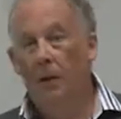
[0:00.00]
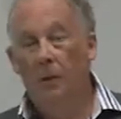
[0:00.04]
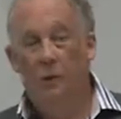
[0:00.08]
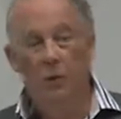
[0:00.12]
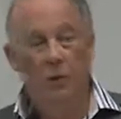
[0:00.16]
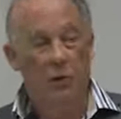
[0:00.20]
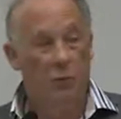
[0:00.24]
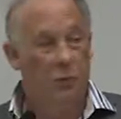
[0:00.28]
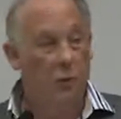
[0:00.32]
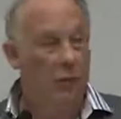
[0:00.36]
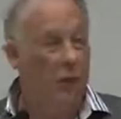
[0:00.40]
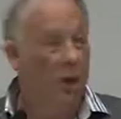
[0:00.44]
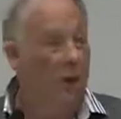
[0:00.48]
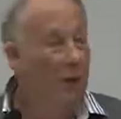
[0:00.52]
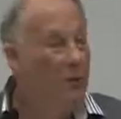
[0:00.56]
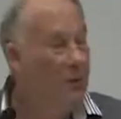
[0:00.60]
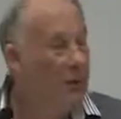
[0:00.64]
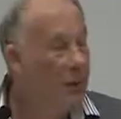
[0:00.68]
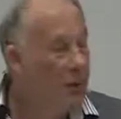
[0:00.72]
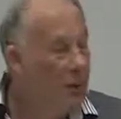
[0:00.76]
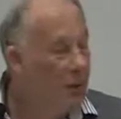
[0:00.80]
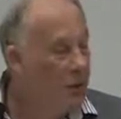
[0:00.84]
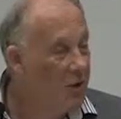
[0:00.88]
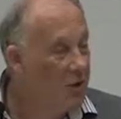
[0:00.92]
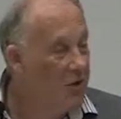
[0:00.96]
which we hope
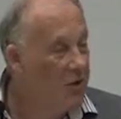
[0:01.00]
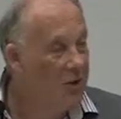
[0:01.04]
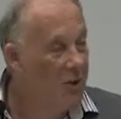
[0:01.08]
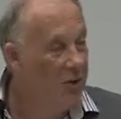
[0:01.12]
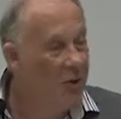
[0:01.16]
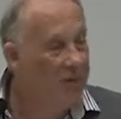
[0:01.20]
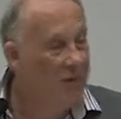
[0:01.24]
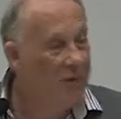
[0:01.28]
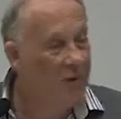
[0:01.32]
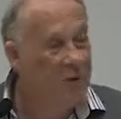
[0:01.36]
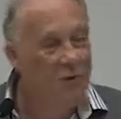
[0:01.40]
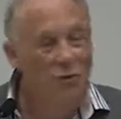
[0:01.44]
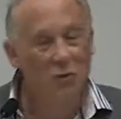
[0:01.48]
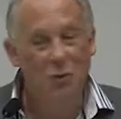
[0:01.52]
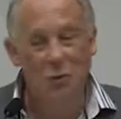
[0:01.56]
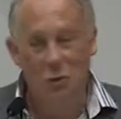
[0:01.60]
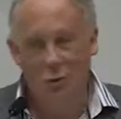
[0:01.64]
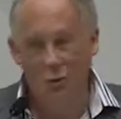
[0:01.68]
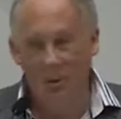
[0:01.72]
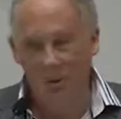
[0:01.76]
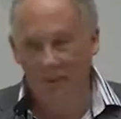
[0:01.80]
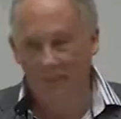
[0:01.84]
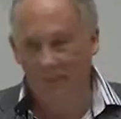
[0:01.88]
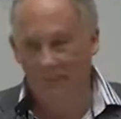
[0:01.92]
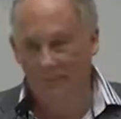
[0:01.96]
they will accept very
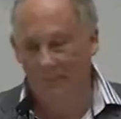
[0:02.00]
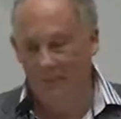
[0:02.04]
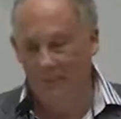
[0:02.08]
shortly.